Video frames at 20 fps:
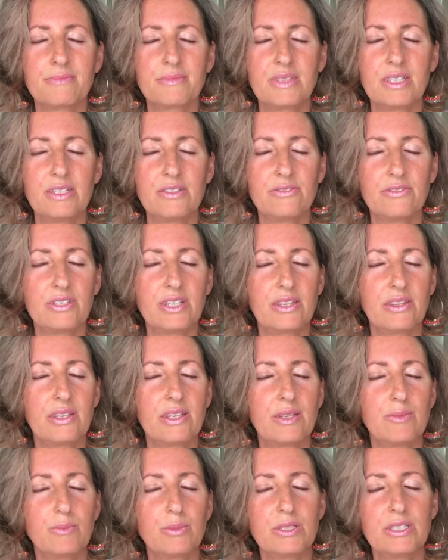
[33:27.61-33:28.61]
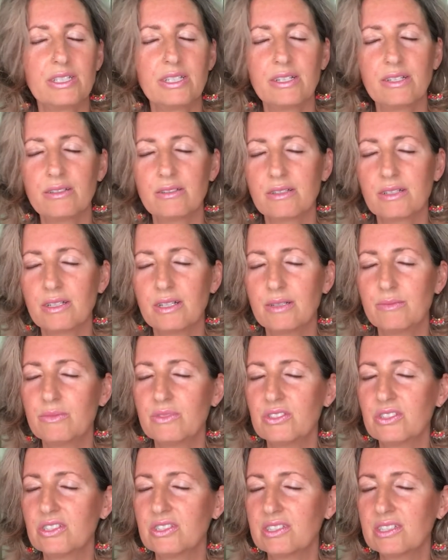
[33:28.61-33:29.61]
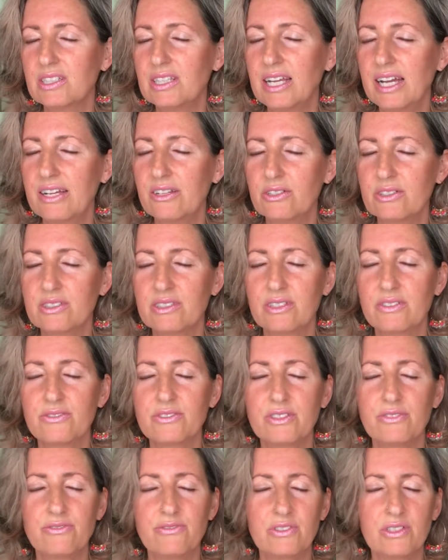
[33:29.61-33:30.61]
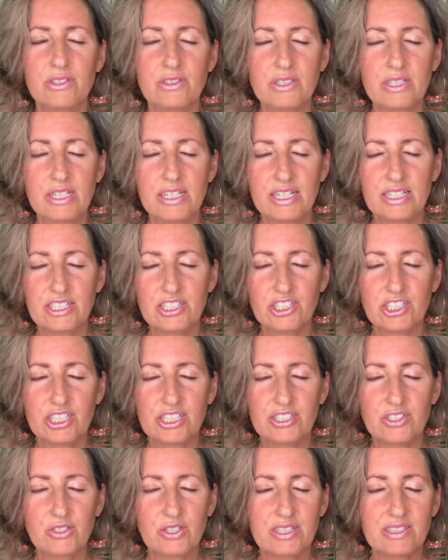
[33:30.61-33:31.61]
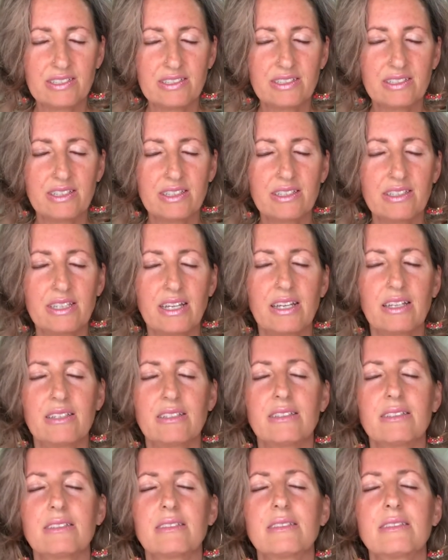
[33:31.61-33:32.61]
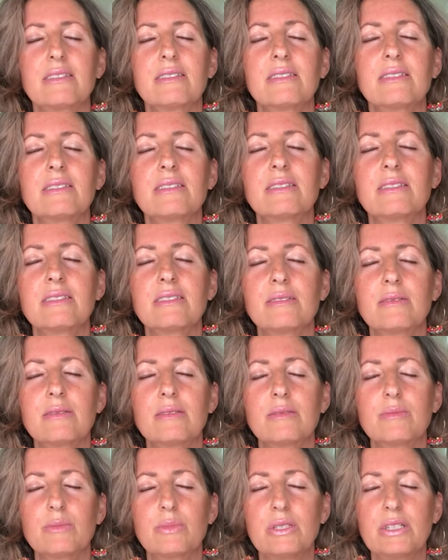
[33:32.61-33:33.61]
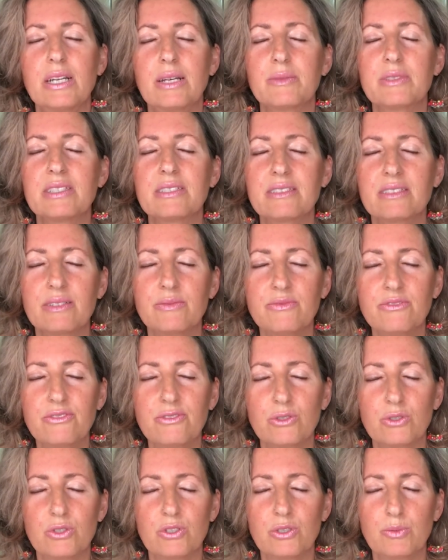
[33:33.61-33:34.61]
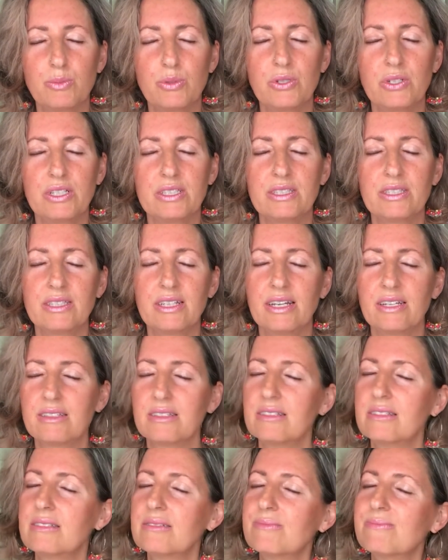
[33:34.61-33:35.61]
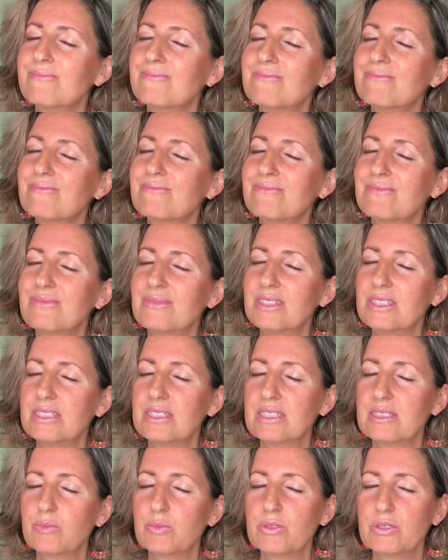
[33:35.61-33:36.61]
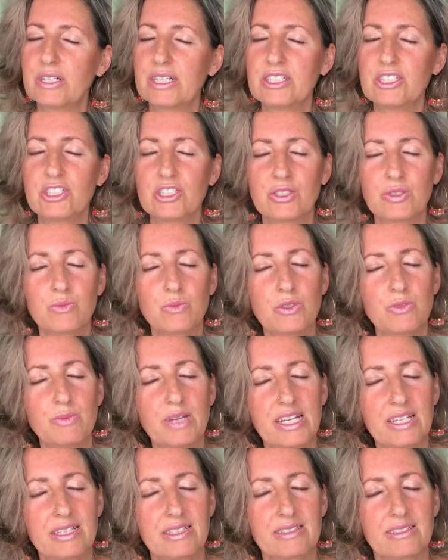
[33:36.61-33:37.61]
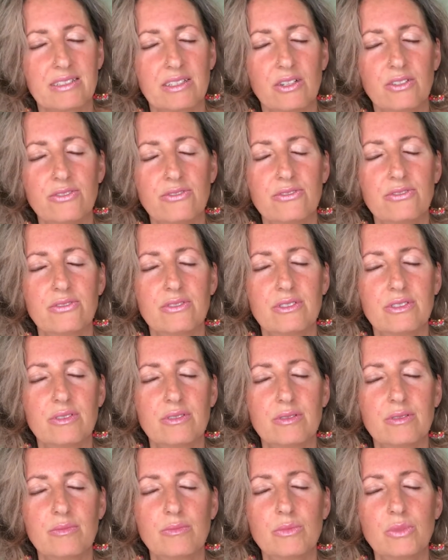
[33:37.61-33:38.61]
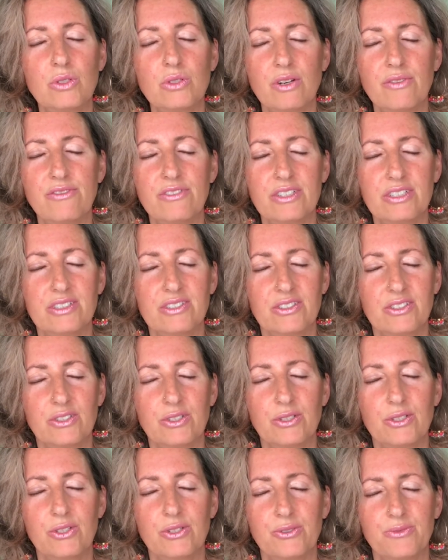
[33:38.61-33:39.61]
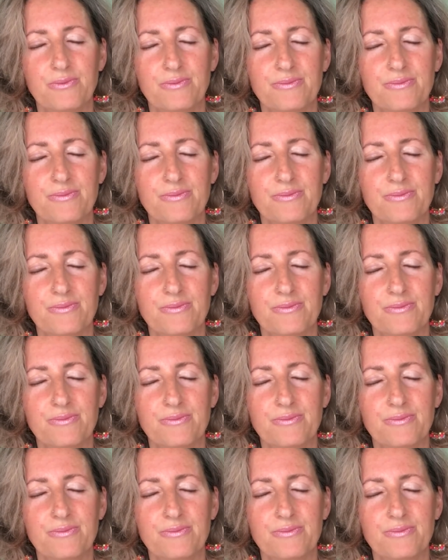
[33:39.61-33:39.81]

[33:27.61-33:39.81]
And if nothing in particular comes, just allow yourself to feel the energy, trusting that perhaps at some future point that inspiration will make itself more obvious to you.